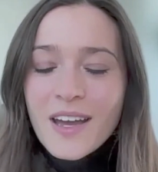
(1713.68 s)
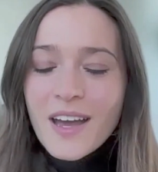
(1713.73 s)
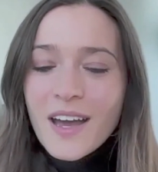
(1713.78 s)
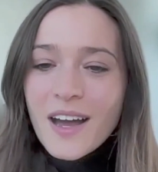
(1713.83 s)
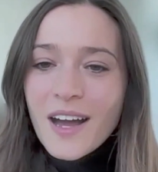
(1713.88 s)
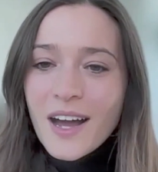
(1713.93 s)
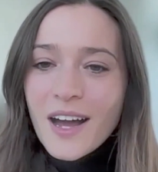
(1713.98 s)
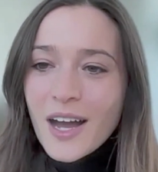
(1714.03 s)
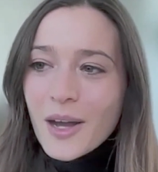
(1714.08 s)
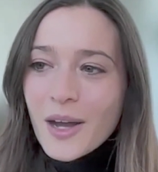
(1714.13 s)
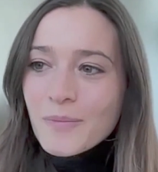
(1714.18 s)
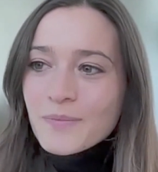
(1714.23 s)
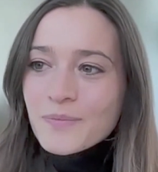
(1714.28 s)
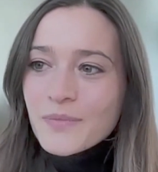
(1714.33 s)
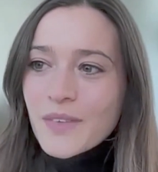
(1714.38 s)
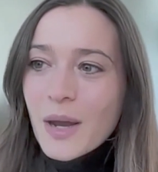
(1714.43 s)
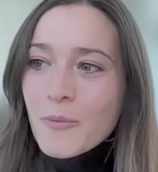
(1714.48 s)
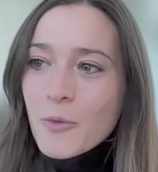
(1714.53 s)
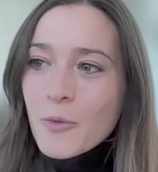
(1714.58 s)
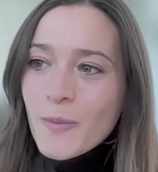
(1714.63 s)

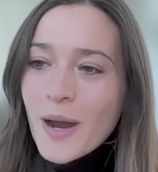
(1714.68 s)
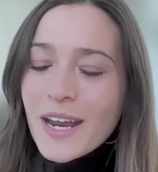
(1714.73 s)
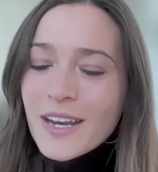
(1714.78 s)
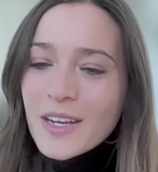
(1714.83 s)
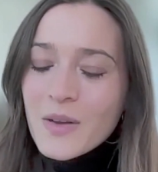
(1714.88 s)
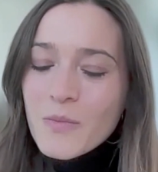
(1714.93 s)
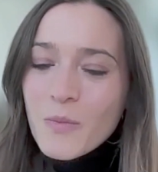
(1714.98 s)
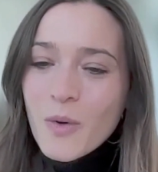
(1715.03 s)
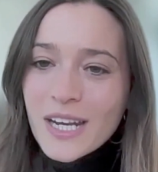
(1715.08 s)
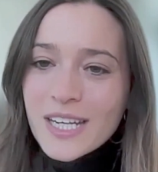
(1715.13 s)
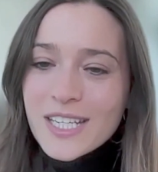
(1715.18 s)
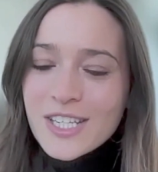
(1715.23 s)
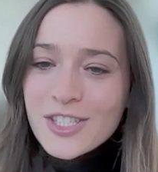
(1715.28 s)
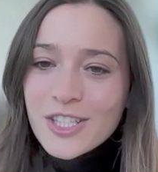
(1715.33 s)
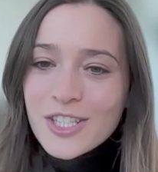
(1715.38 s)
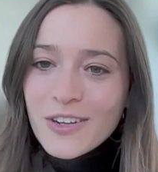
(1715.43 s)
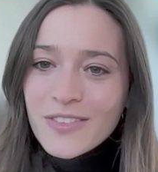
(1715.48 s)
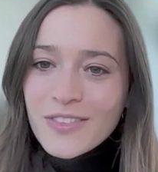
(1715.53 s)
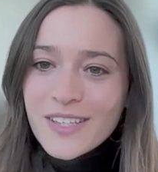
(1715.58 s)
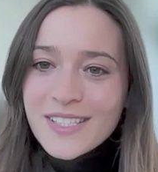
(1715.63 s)
I'm reminded and wanted to
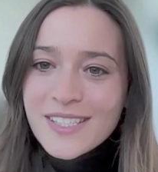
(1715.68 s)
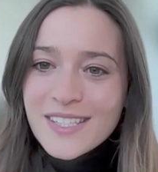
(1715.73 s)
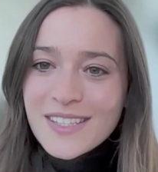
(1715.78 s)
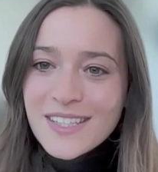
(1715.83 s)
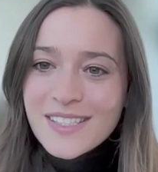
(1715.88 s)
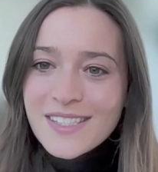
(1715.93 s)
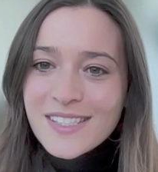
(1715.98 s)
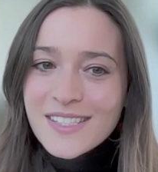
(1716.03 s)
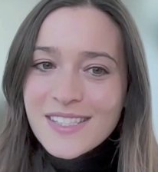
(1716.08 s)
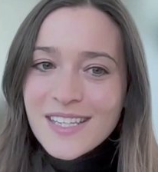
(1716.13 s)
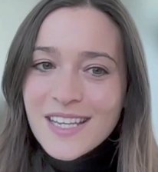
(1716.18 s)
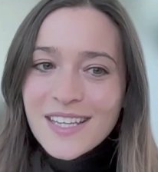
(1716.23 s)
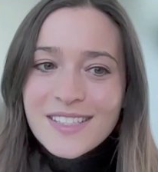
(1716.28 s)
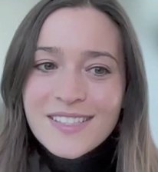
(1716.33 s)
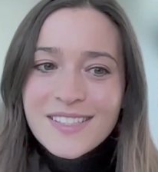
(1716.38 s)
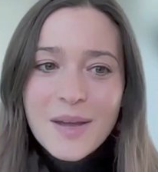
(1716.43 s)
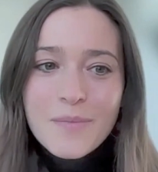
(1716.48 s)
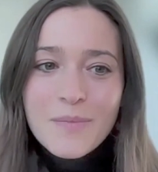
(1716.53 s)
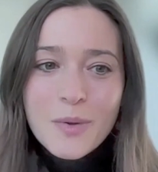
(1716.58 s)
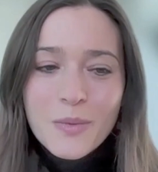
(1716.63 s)
share this
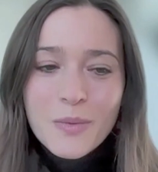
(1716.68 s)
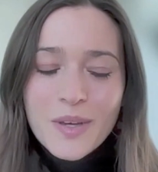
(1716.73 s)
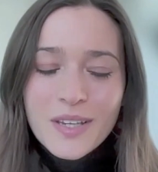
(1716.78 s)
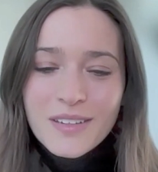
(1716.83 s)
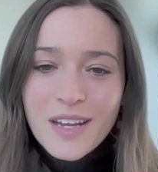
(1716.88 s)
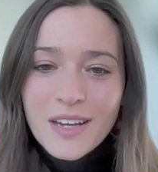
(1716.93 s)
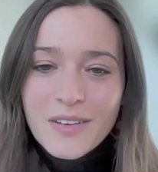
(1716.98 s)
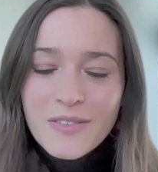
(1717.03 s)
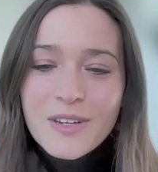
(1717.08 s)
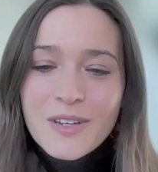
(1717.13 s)
example when Irene